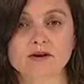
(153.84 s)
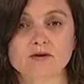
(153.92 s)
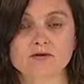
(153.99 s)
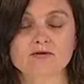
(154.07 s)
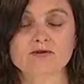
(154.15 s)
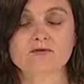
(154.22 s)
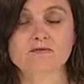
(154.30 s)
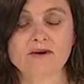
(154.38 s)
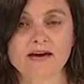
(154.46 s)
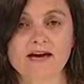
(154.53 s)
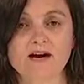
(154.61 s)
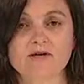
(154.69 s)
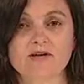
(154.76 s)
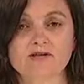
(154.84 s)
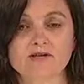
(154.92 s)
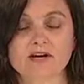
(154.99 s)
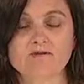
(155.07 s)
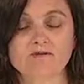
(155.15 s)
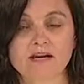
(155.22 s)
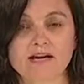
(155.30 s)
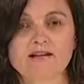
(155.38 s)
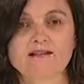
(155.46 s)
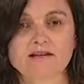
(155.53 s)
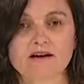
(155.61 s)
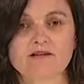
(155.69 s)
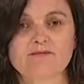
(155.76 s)
long-term bowel and bladder
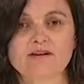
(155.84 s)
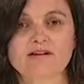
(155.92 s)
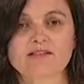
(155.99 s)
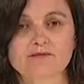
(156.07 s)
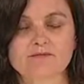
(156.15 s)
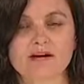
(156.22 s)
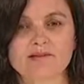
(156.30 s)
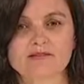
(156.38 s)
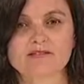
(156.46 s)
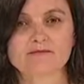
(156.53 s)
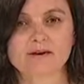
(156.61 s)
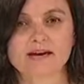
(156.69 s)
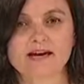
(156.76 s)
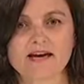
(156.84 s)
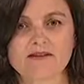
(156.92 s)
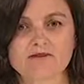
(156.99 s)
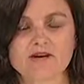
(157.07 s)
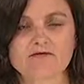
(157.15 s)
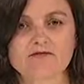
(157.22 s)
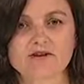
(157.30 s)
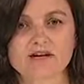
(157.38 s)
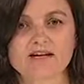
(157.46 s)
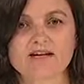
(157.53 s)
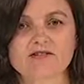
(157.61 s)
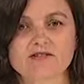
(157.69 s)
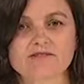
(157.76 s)
side effects that patients may have after
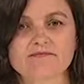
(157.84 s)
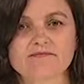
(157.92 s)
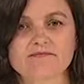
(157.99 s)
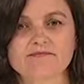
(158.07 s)
radiation.